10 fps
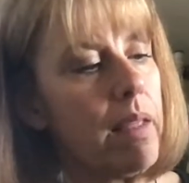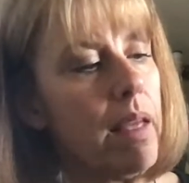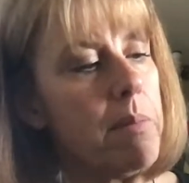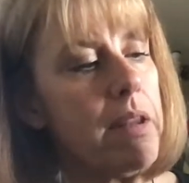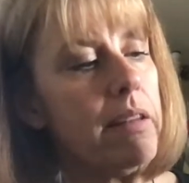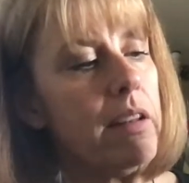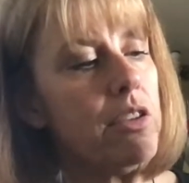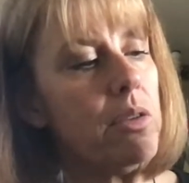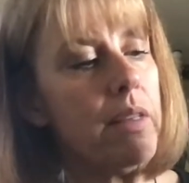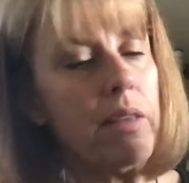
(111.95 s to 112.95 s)
I'm going to
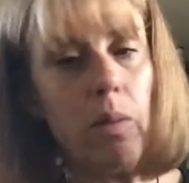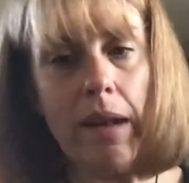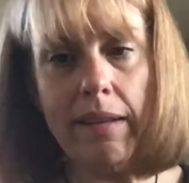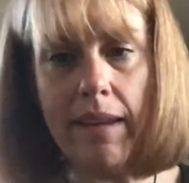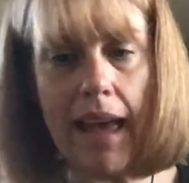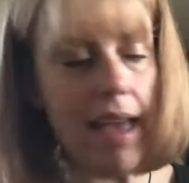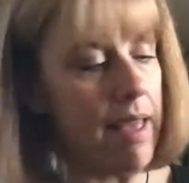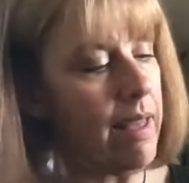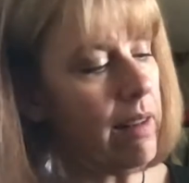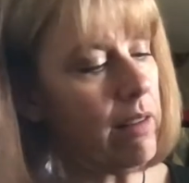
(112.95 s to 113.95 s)
teach you this way
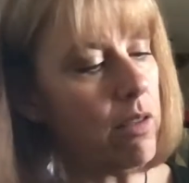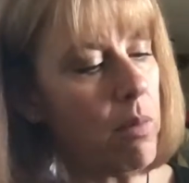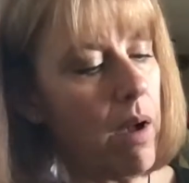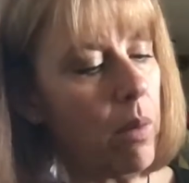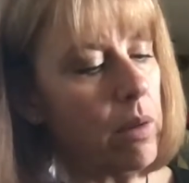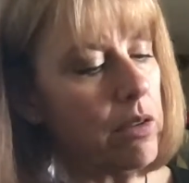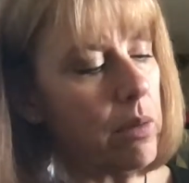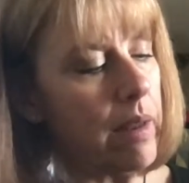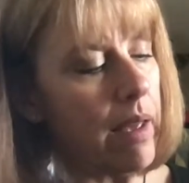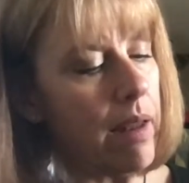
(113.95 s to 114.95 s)
today. Tomorrow we'll do
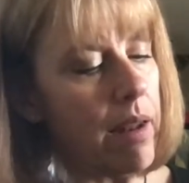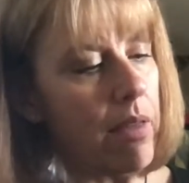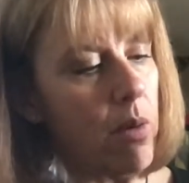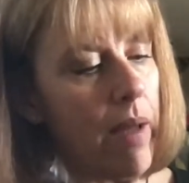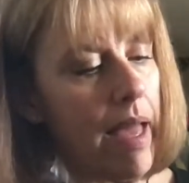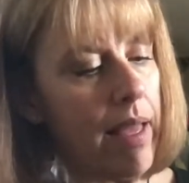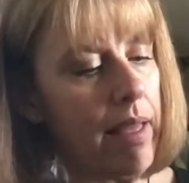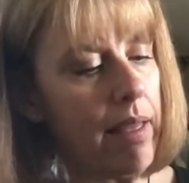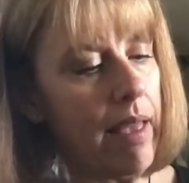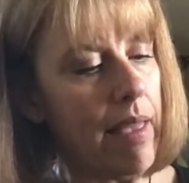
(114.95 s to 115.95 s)
it another way,
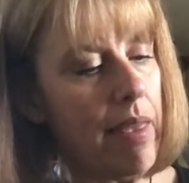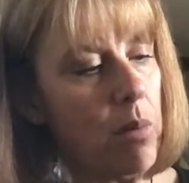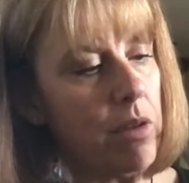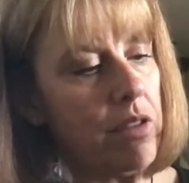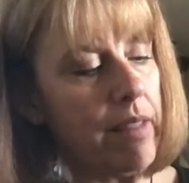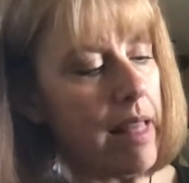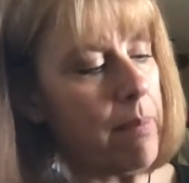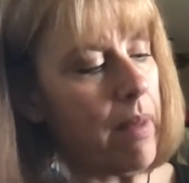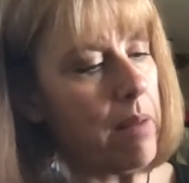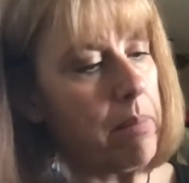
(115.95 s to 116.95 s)
and then we'll just
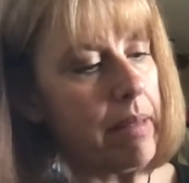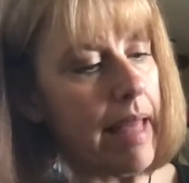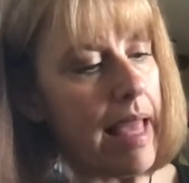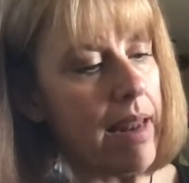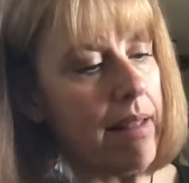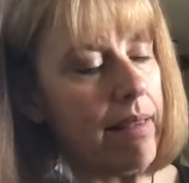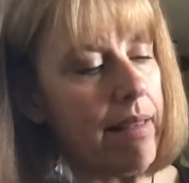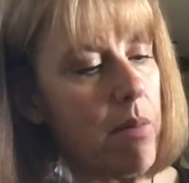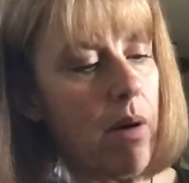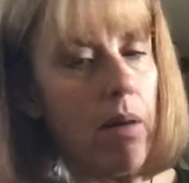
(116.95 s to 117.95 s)
keep on playing and
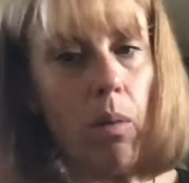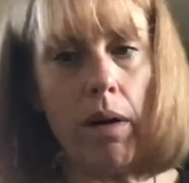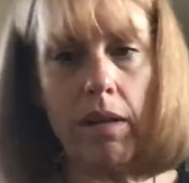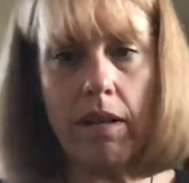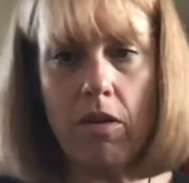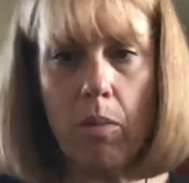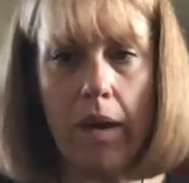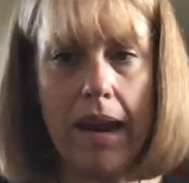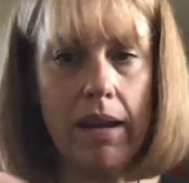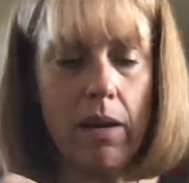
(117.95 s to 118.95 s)
see what works in your
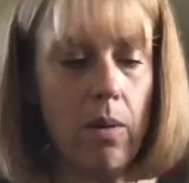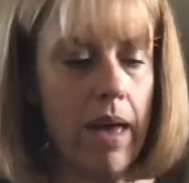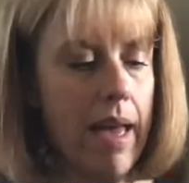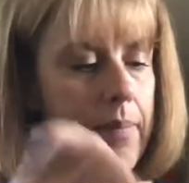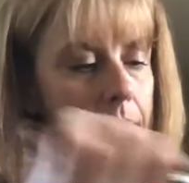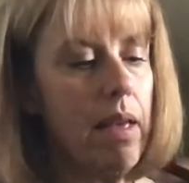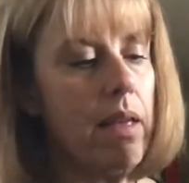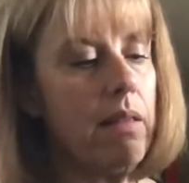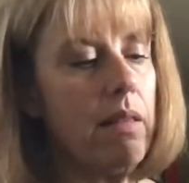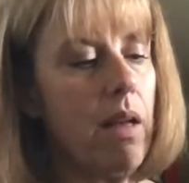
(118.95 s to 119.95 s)
brain, okay?
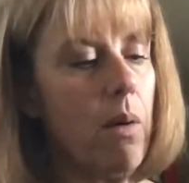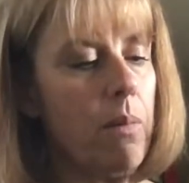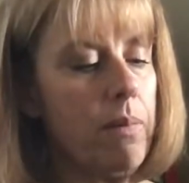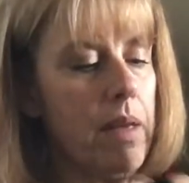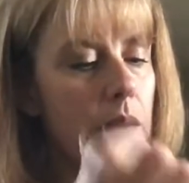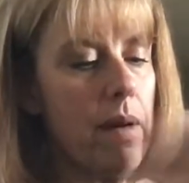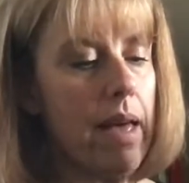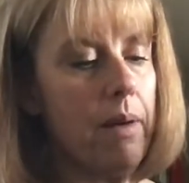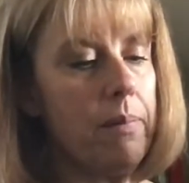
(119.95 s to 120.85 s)
So, here we go.